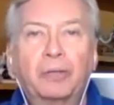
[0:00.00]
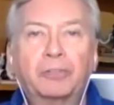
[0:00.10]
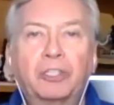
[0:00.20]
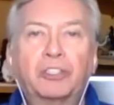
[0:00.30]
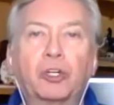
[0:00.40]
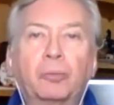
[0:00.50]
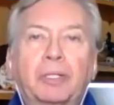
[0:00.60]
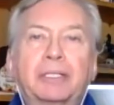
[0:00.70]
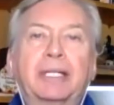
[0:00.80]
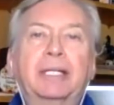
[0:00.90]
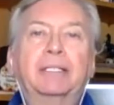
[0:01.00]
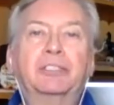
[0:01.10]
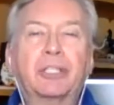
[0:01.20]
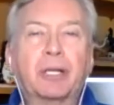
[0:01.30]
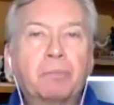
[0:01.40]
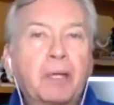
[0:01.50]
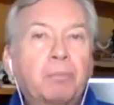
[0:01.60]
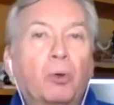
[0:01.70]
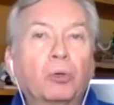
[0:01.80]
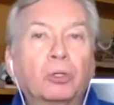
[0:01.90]
we've determined is that
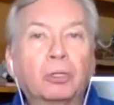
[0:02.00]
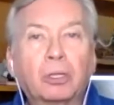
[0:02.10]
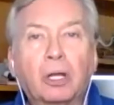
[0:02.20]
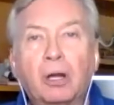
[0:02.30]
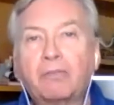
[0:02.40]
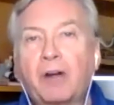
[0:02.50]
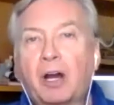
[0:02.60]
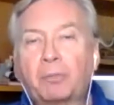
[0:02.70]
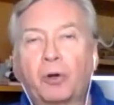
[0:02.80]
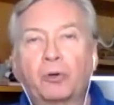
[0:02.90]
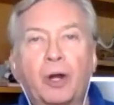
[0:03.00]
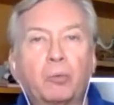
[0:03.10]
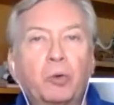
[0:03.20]
people love our program.